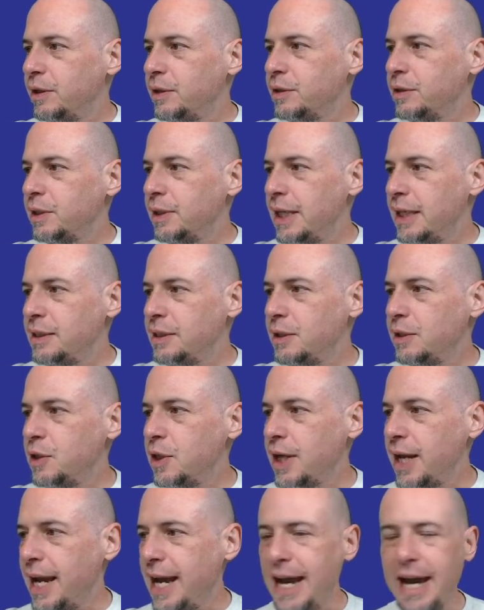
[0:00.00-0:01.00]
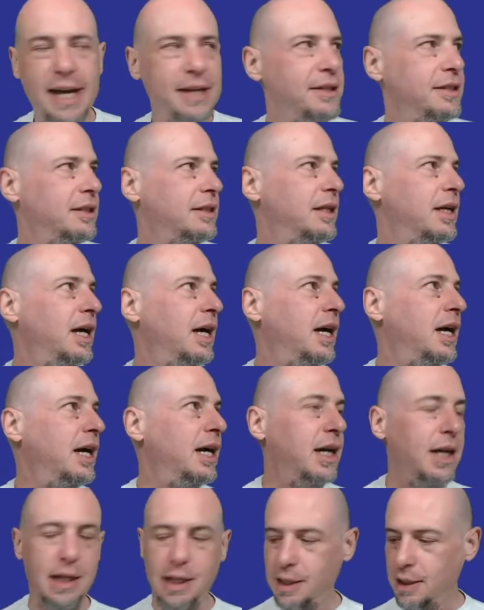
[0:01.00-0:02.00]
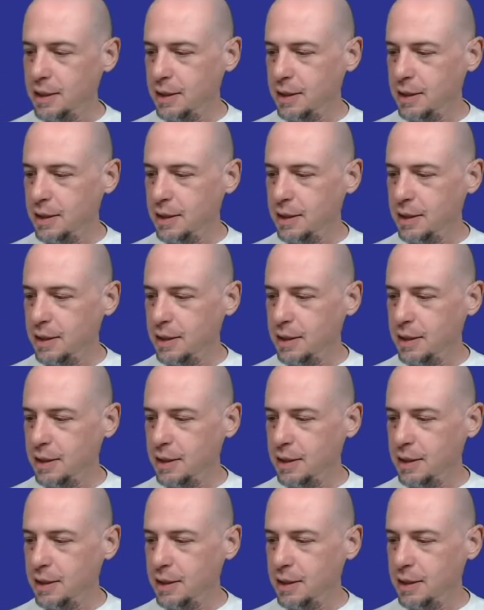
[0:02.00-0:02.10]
so let's look at, uh,